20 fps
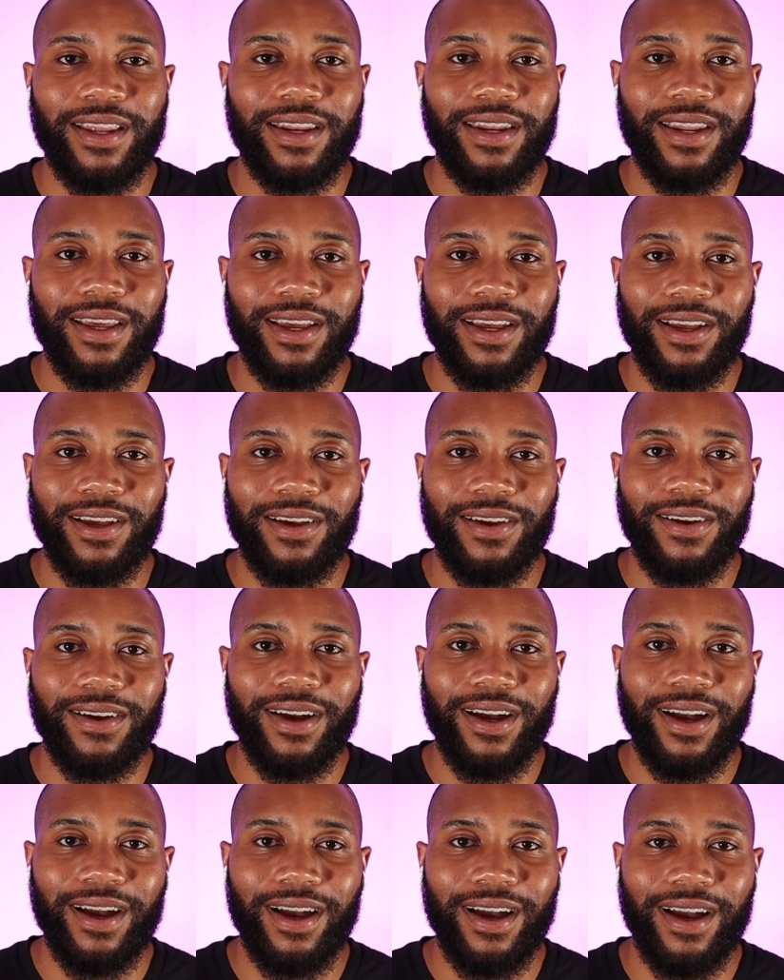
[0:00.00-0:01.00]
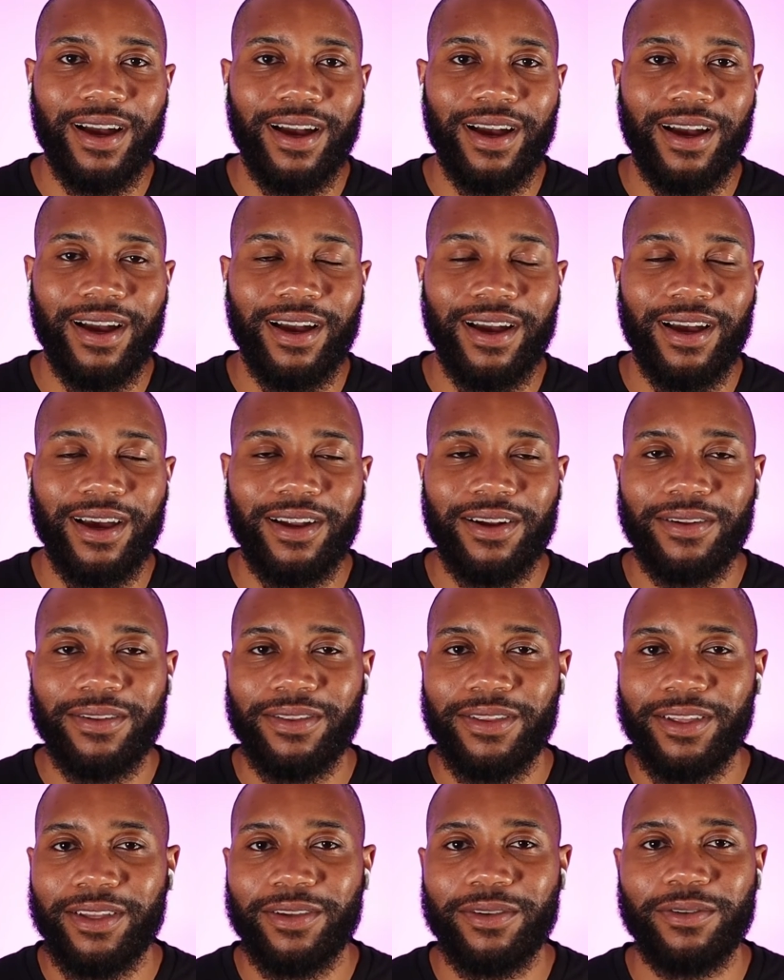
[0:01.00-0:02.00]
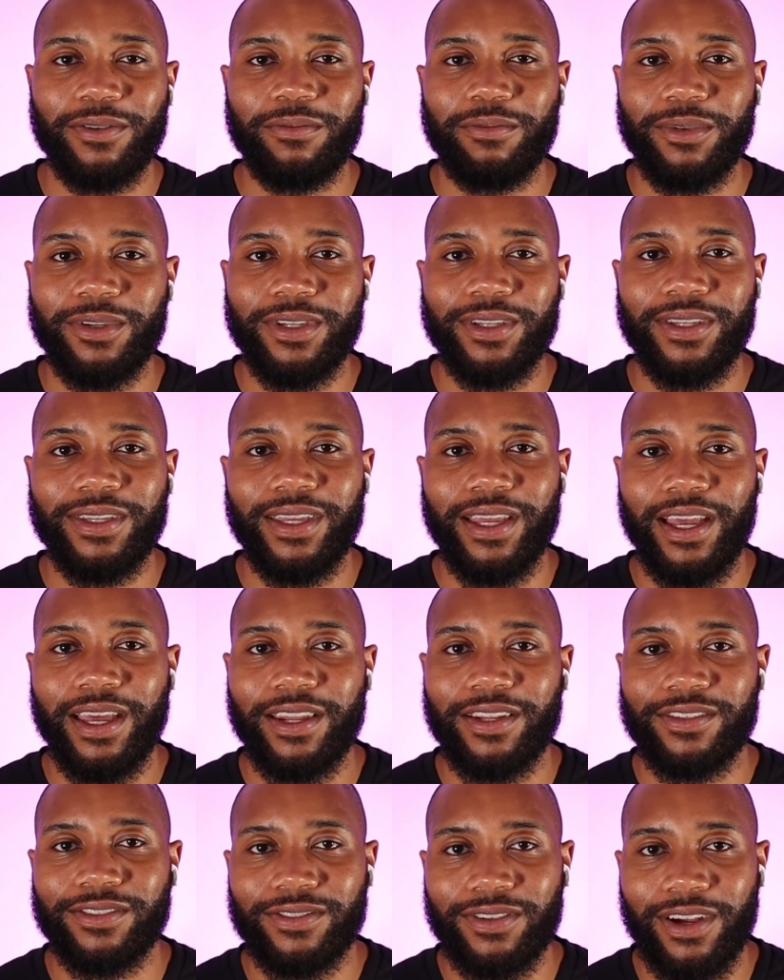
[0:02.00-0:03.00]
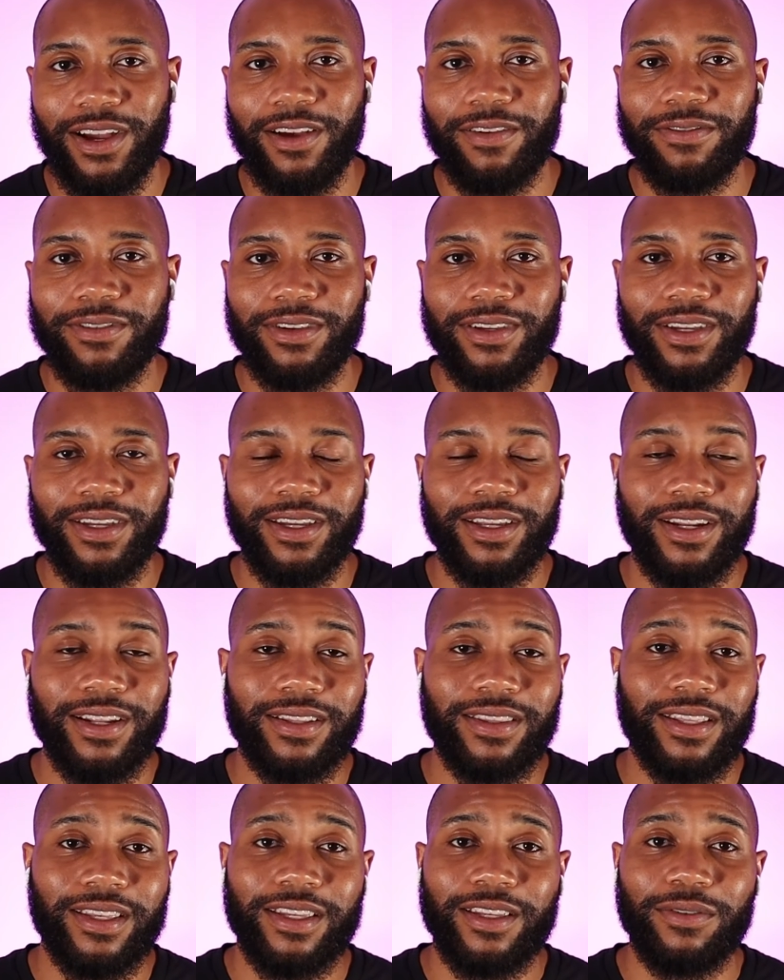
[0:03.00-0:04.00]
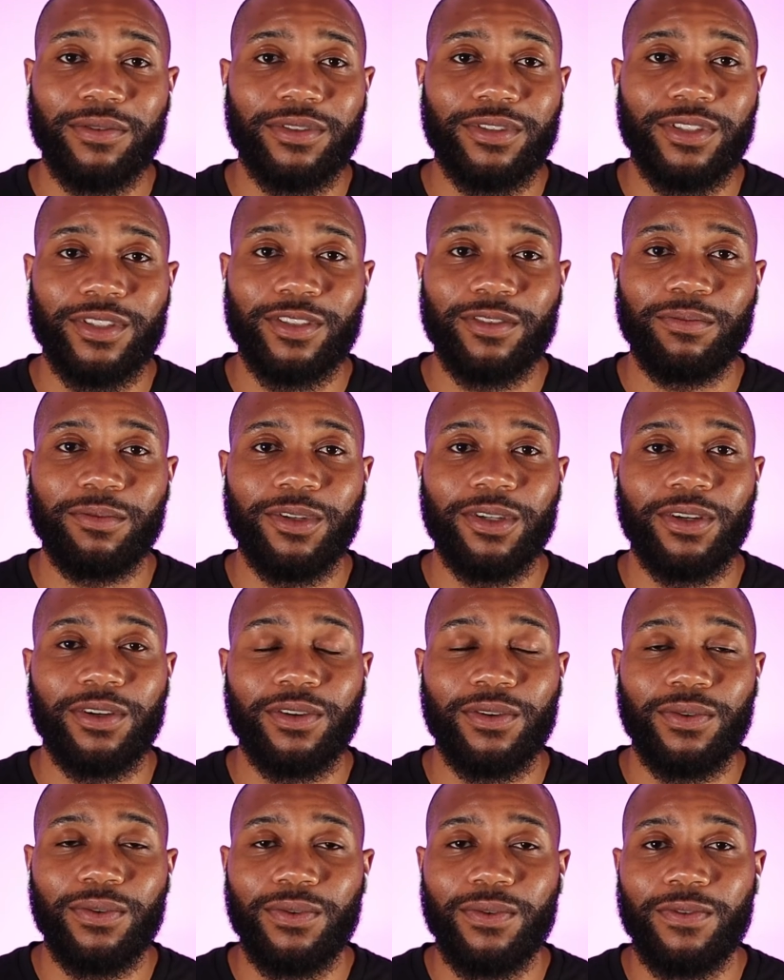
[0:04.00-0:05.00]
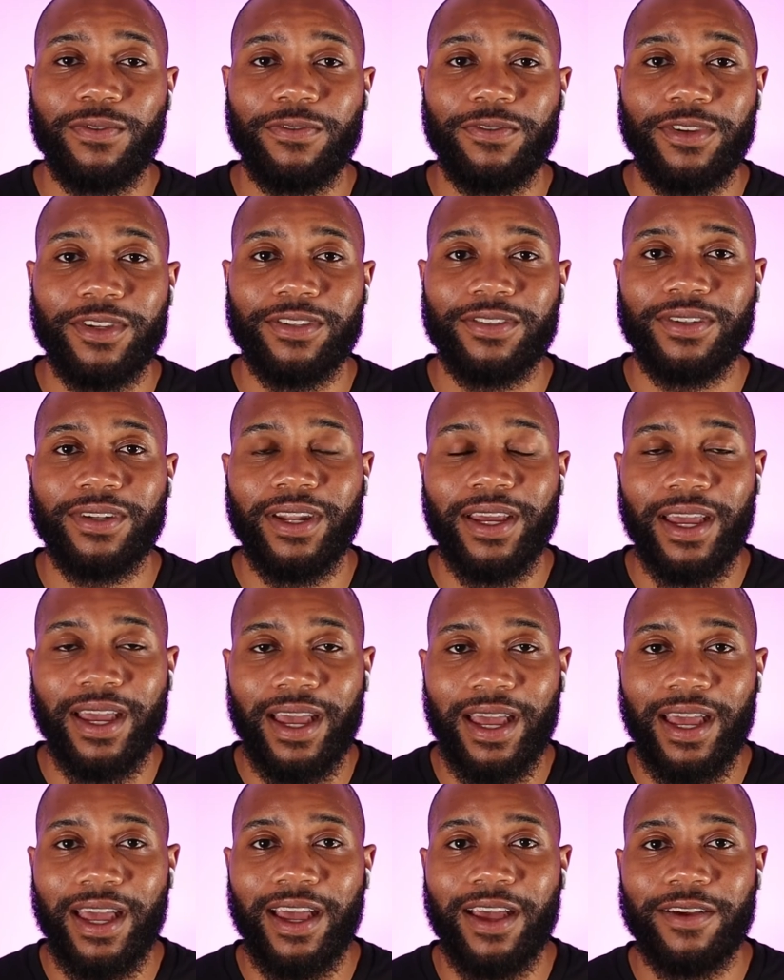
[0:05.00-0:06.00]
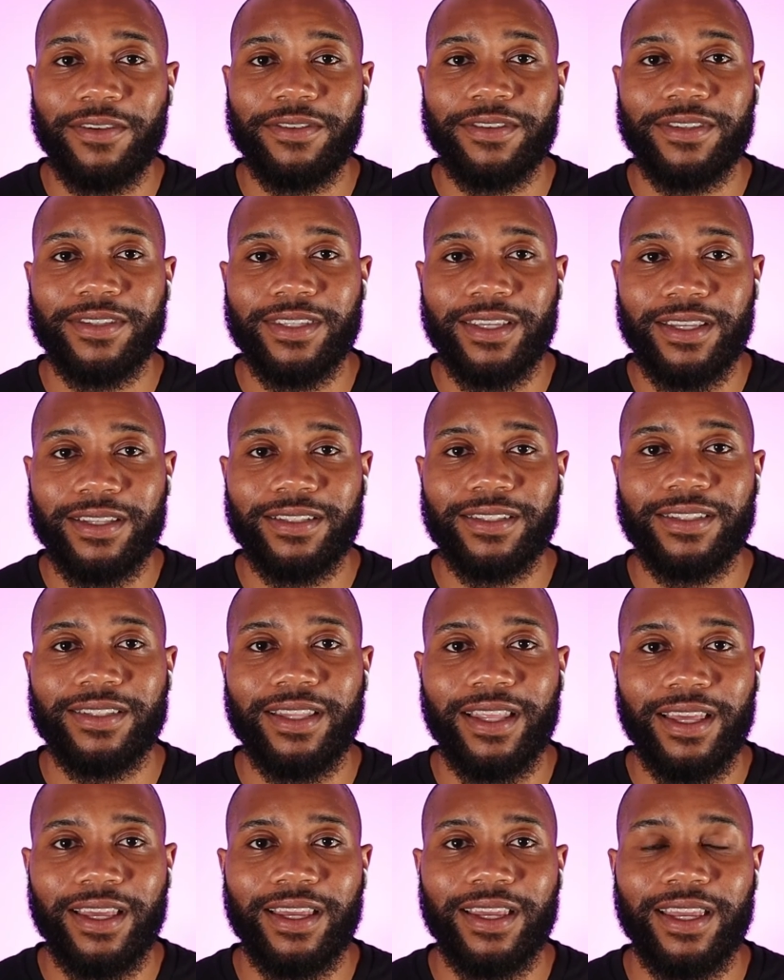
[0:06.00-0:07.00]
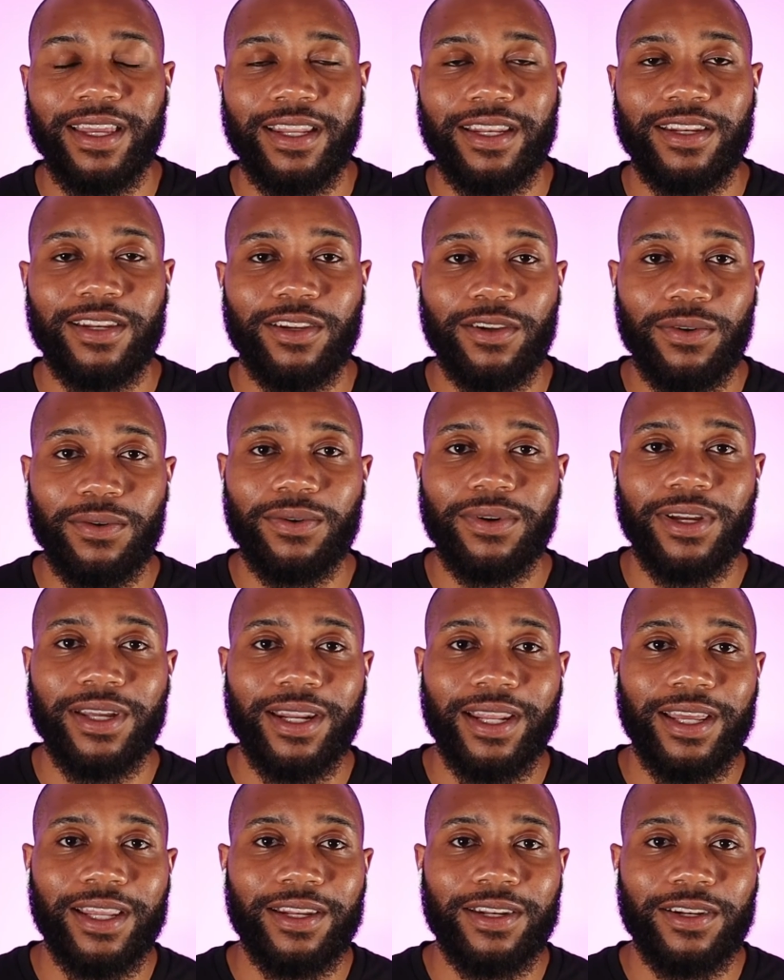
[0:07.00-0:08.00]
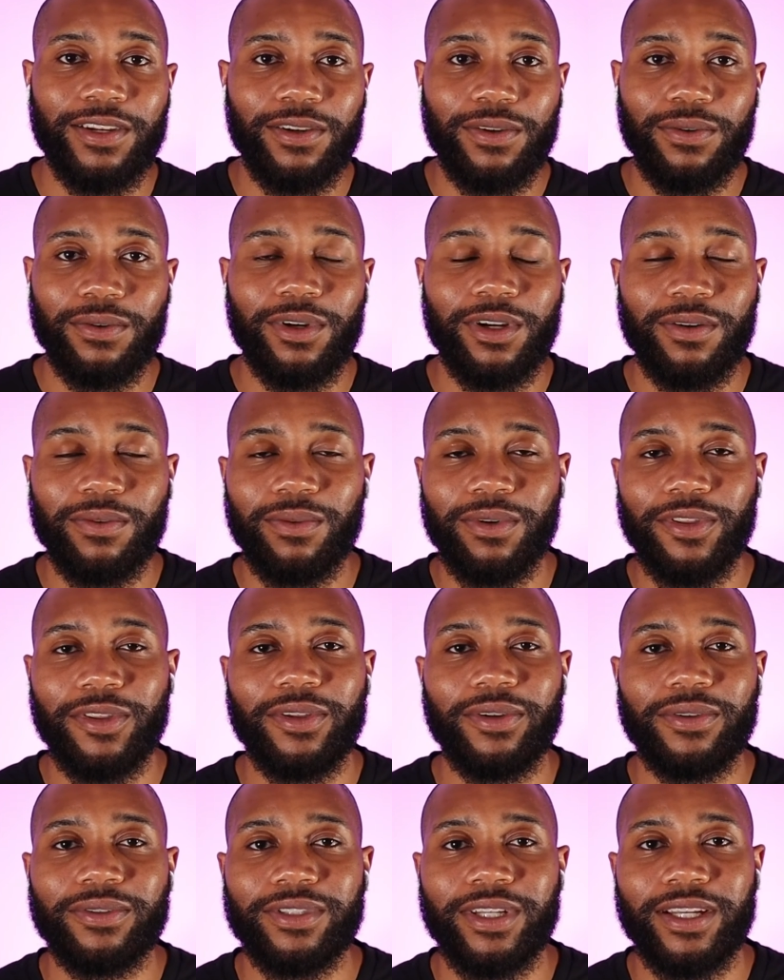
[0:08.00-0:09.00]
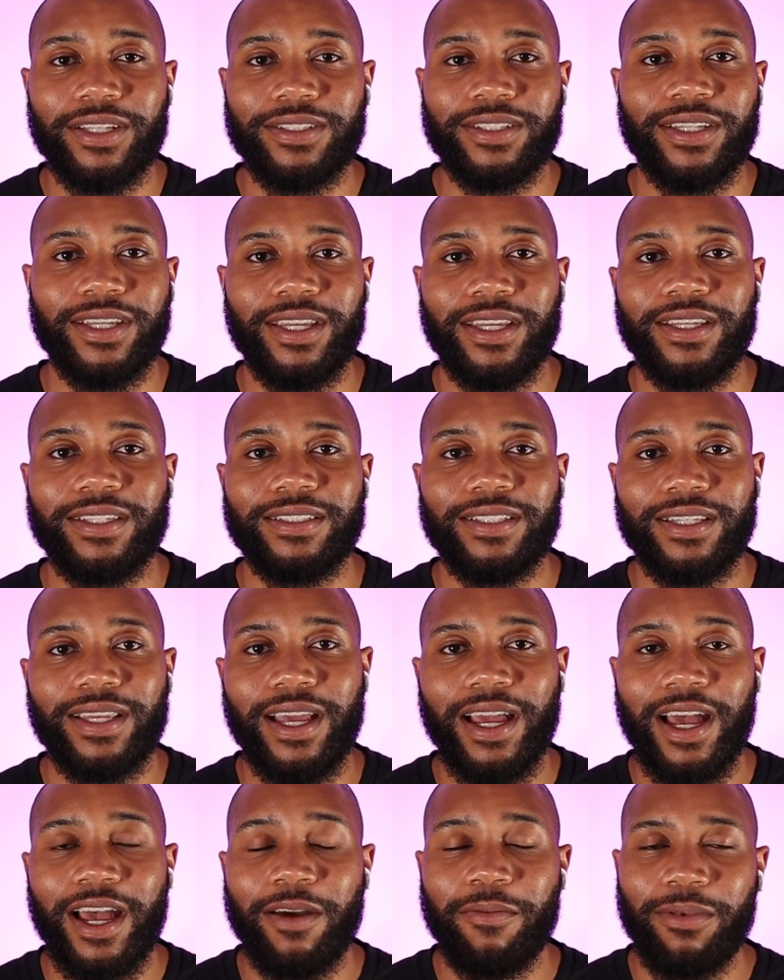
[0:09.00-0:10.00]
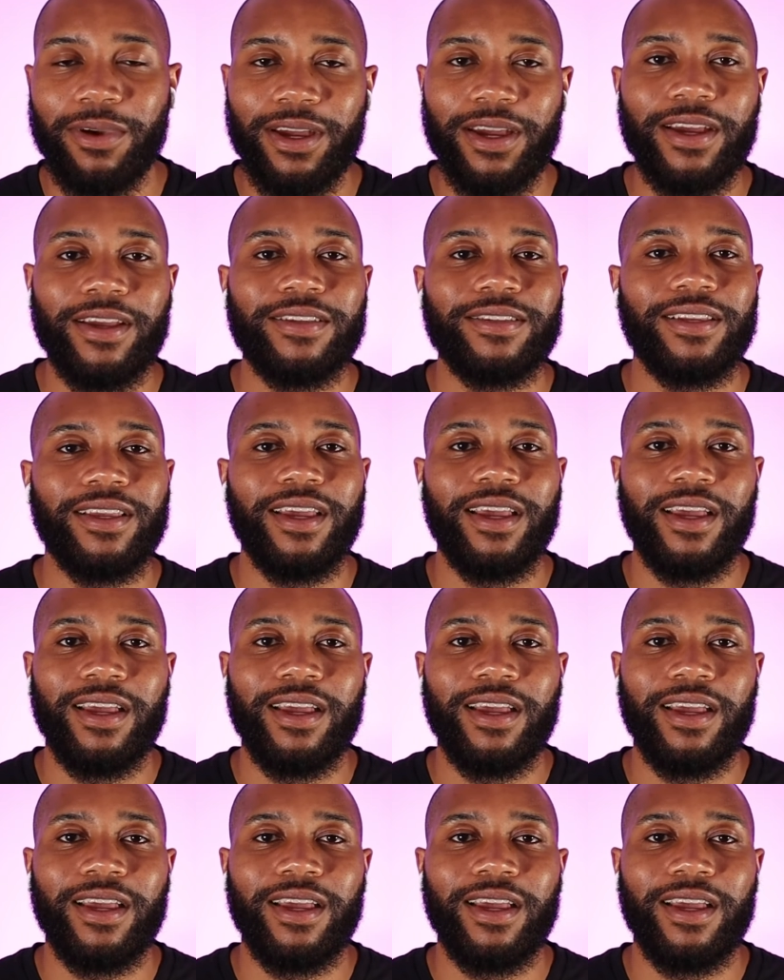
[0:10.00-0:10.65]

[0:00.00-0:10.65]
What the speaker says: Now, I don't think it would be catastrophic, and I think it would just be a cool feature to have since they can do it and do it with those education iPads.